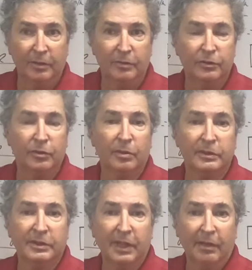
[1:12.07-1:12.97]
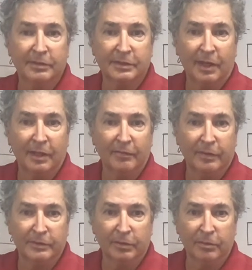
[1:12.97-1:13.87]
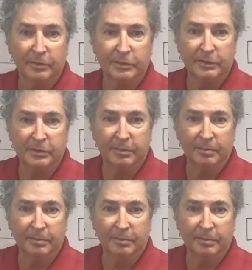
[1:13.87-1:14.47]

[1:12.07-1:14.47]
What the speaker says: towards the outside of our solar system.